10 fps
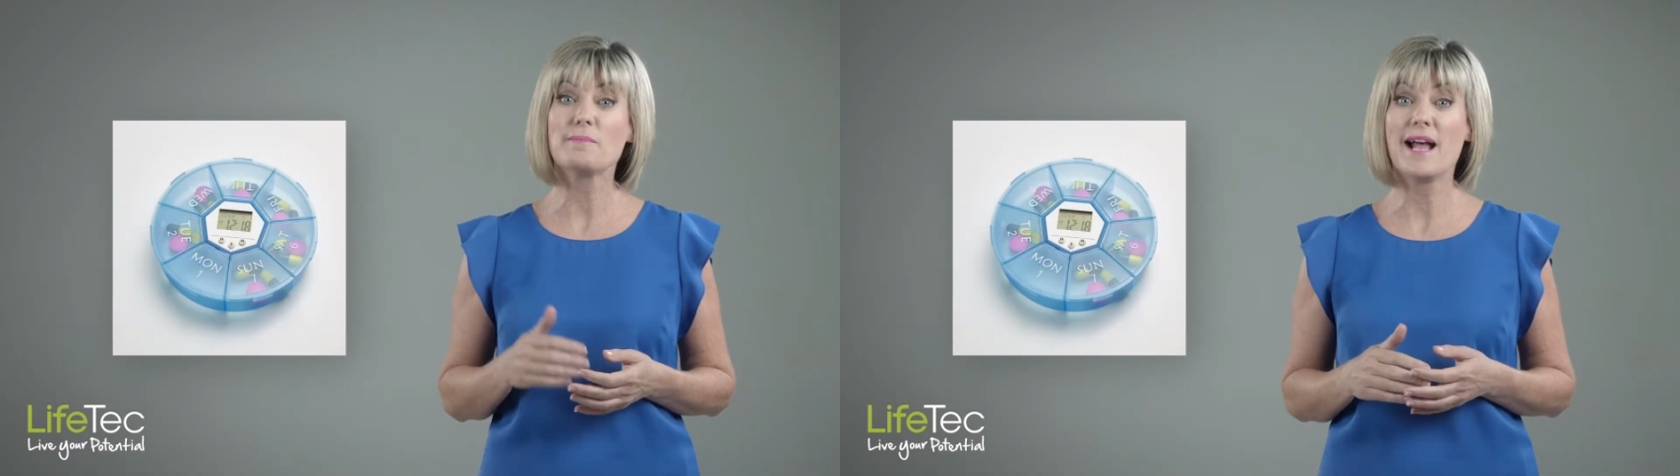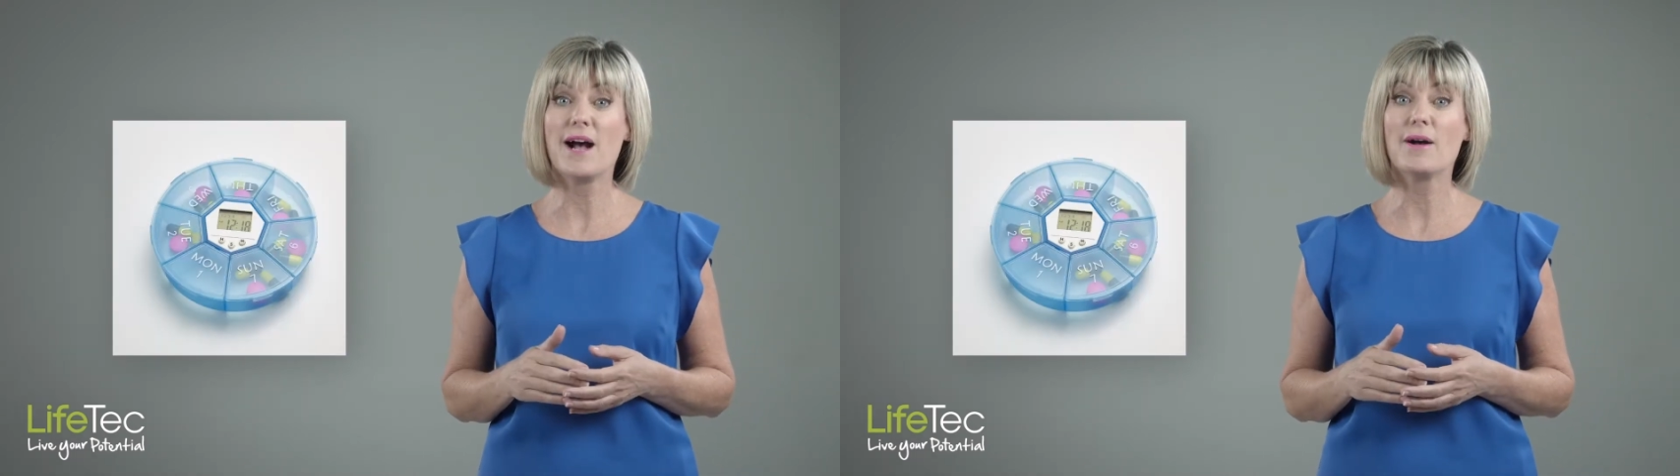
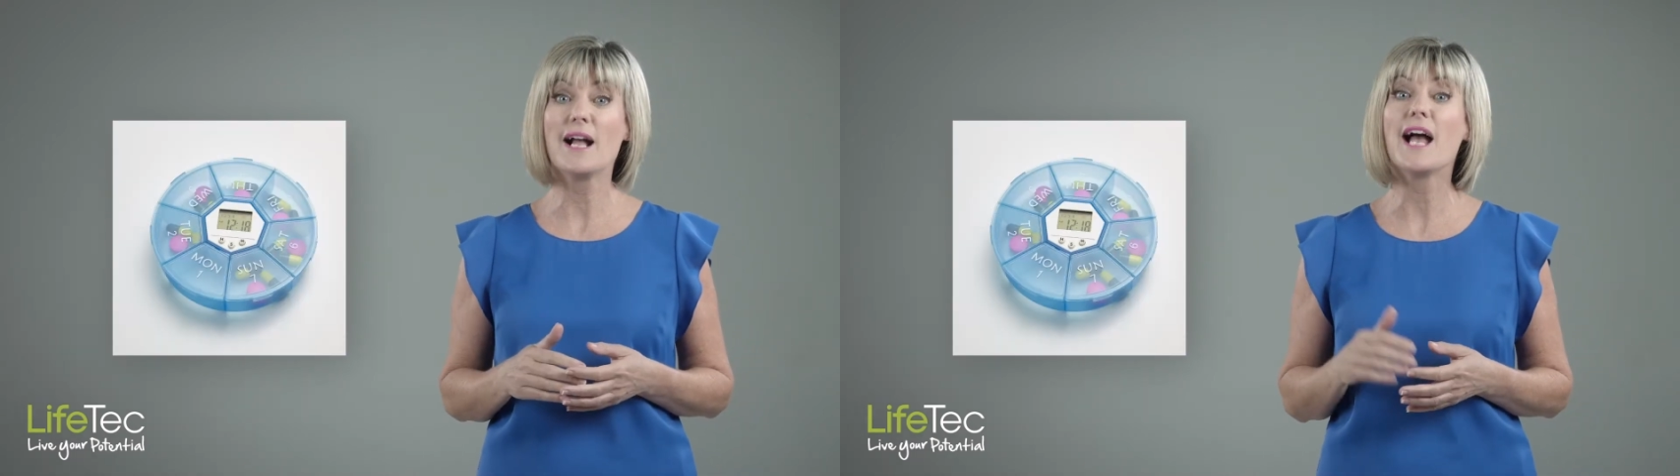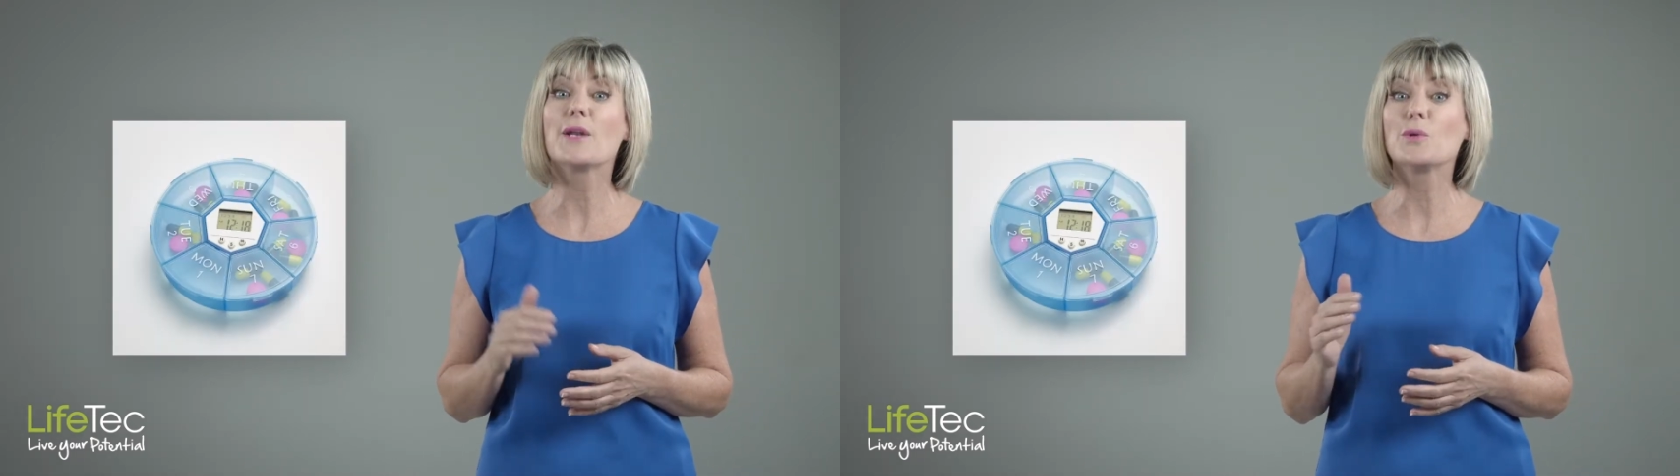
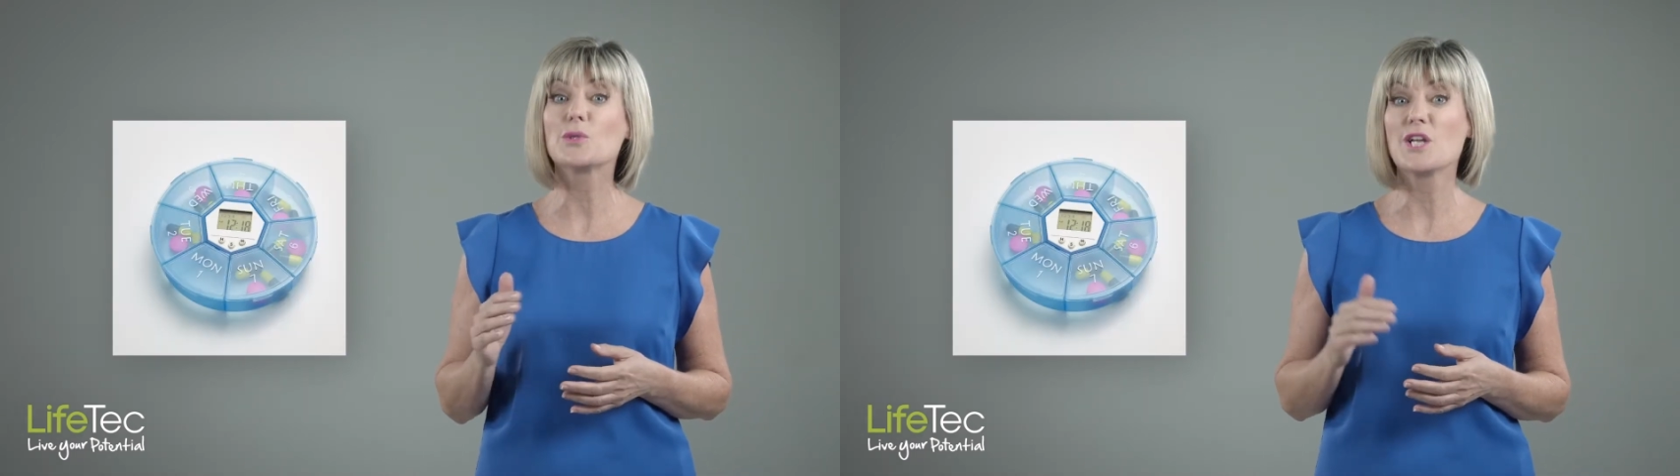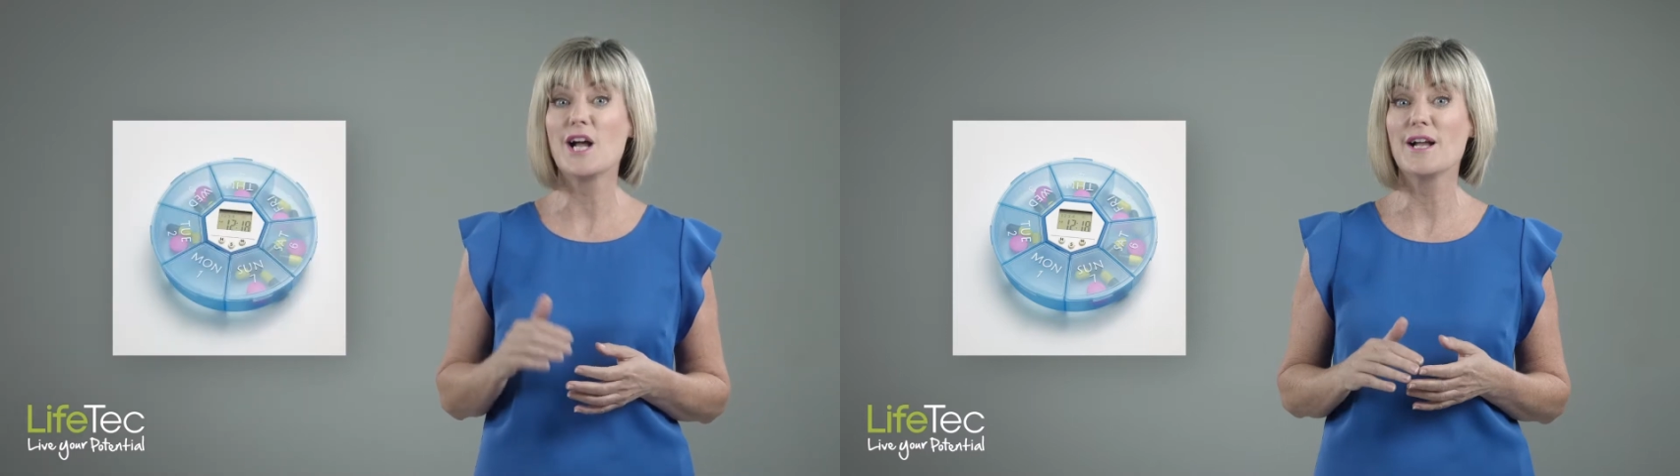power at all
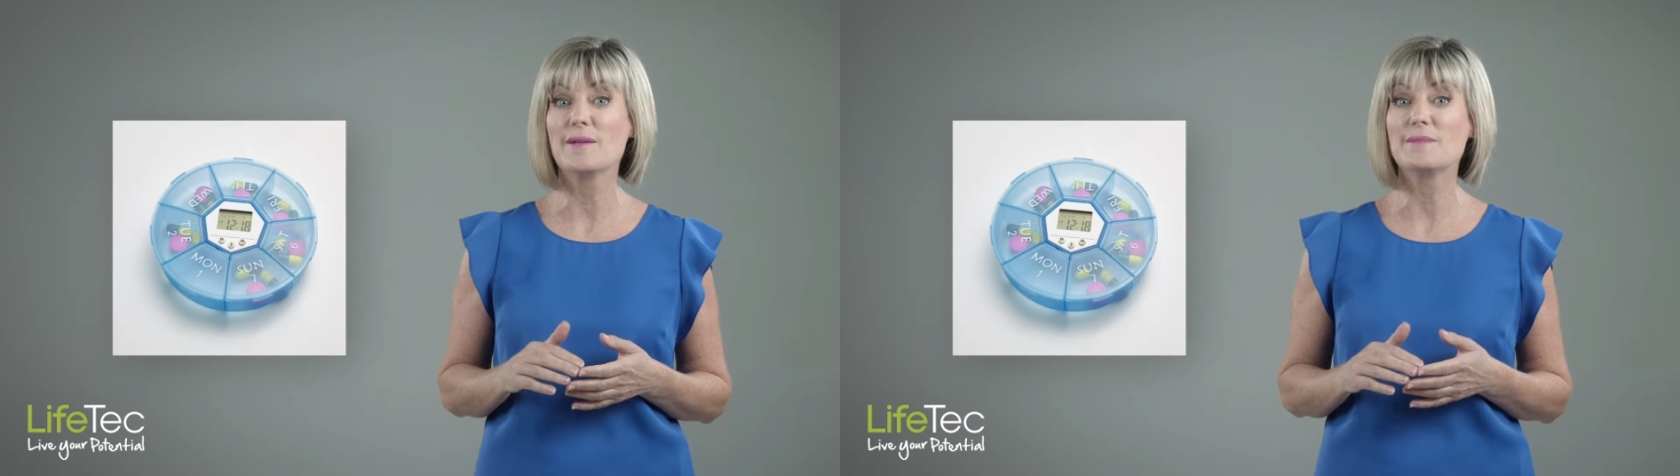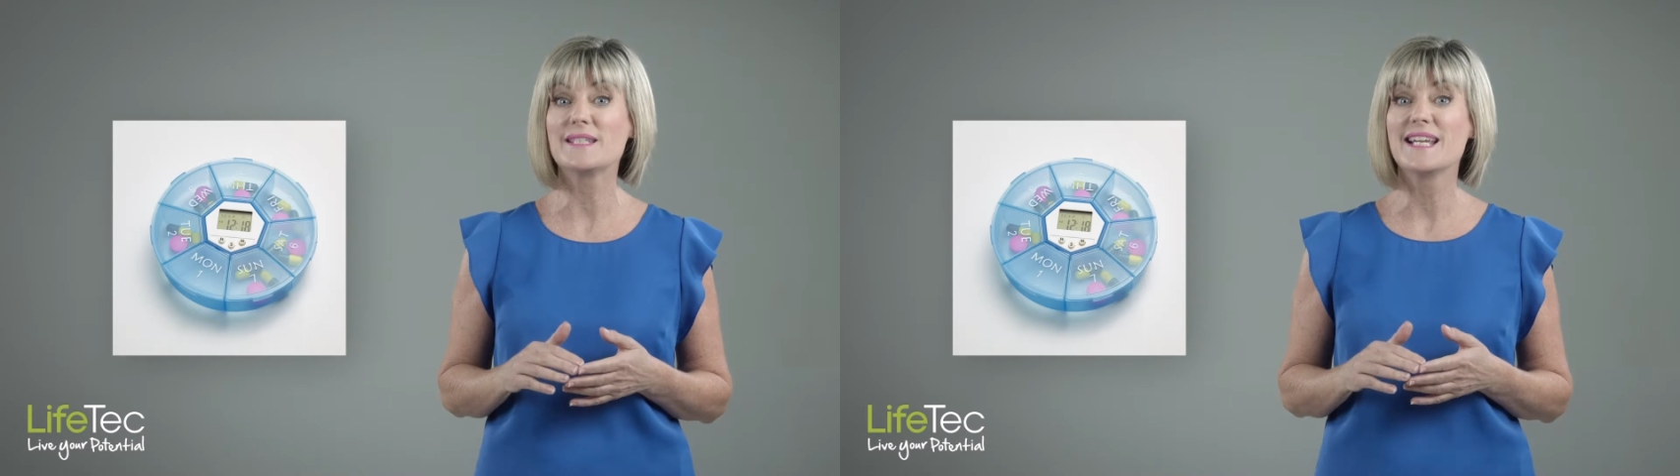
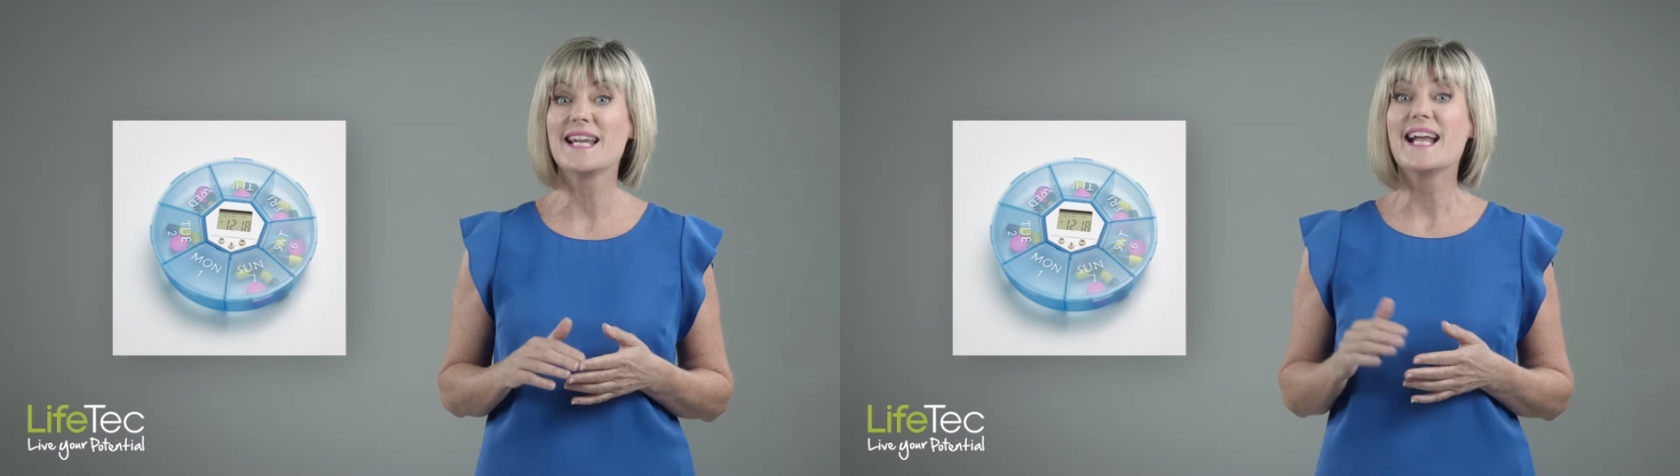times.